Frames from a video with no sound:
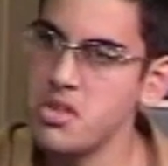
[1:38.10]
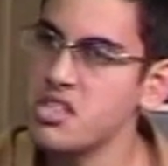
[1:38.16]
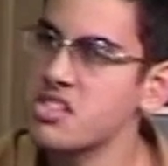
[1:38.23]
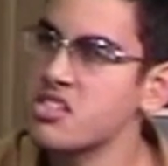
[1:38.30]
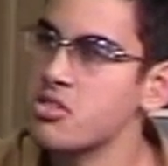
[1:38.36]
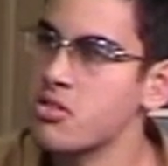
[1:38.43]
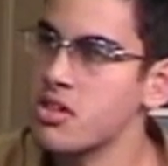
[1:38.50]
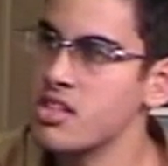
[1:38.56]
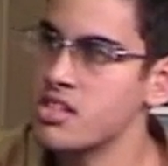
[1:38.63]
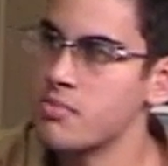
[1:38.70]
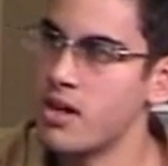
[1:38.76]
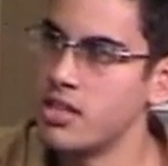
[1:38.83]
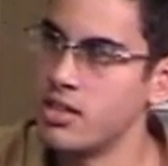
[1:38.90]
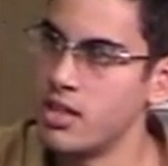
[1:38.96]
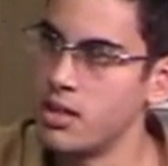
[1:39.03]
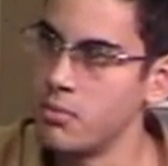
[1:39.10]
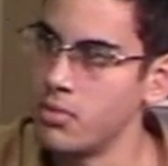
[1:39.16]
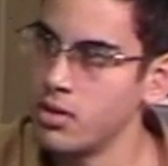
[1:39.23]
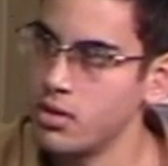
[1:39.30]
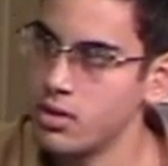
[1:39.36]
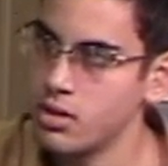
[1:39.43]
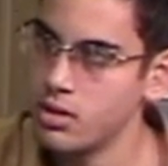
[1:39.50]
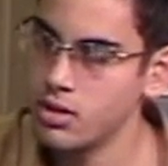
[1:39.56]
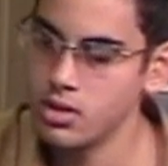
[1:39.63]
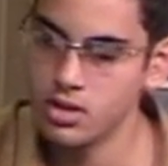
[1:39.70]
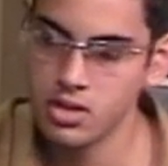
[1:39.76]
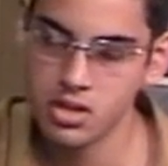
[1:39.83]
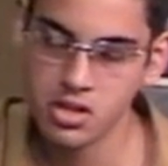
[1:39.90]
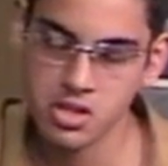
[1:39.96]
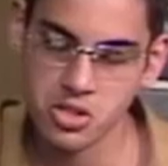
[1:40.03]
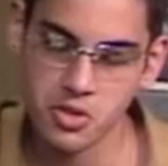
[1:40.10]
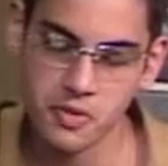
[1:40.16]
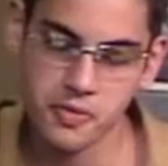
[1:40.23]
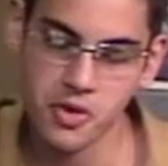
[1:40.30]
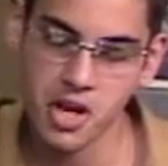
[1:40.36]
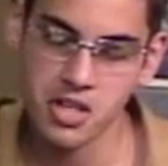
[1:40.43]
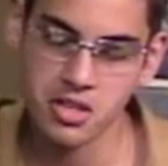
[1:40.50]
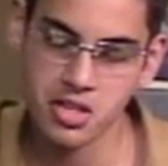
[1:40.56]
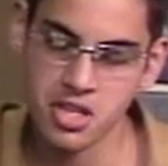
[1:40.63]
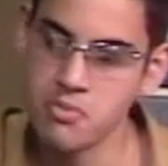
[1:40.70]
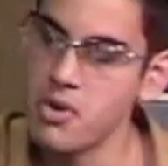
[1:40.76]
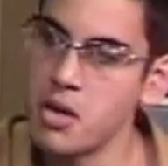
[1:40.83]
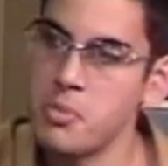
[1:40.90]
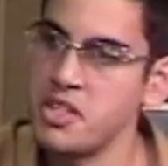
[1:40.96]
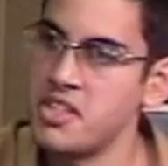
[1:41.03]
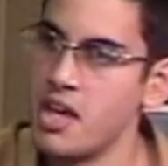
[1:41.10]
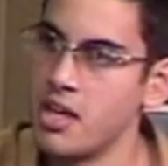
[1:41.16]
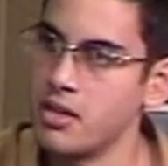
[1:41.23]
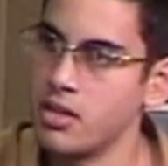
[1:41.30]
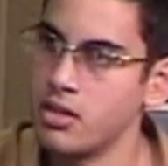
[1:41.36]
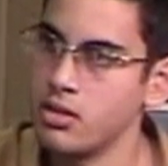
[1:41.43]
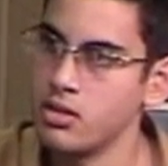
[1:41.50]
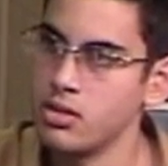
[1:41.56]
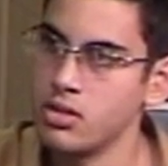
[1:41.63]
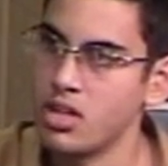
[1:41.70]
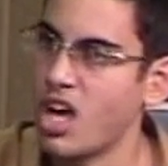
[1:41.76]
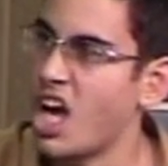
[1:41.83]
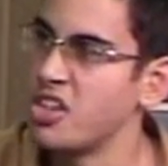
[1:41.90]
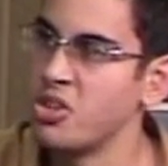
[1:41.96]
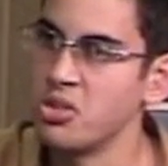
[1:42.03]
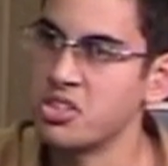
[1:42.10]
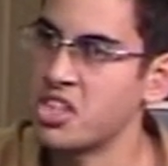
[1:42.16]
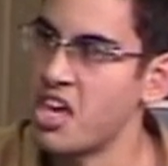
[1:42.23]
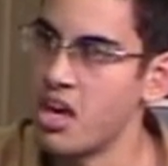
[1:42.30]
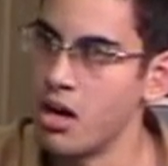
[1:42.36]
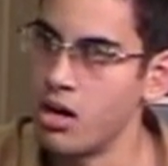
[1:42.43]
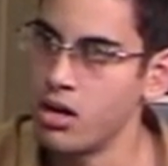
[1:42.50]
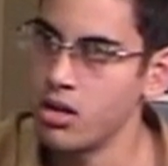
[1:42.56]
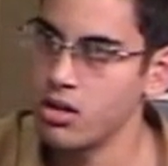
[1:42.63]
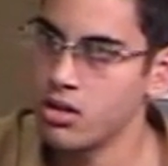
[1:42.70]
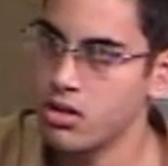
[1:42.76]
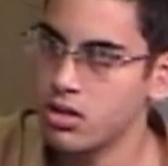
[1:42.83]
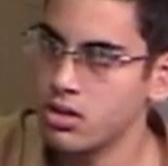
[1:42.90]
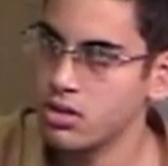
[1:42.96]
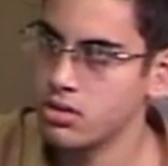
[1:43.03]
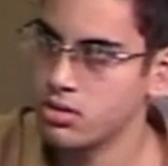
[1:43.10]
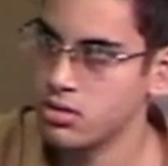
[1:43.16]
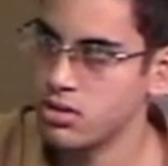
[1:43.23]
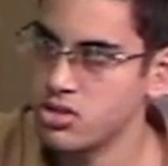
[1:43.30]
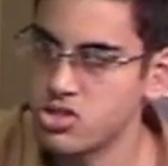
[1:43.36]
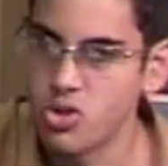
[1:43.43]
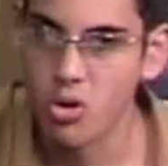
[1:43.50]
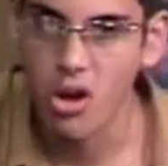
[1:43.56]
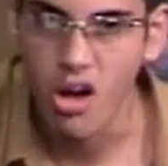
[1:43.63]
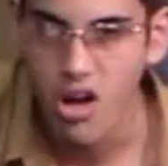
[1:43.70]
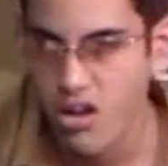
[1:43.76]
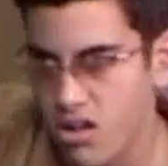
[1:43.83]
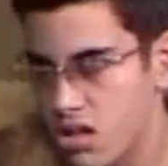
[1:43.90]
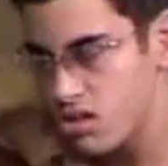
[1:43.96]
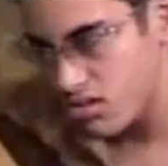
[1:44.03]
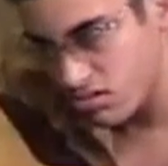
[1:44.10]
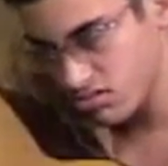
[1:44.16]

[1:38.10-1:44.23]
Mystery is my name. Your friend, he may be dead. I don't care. So long.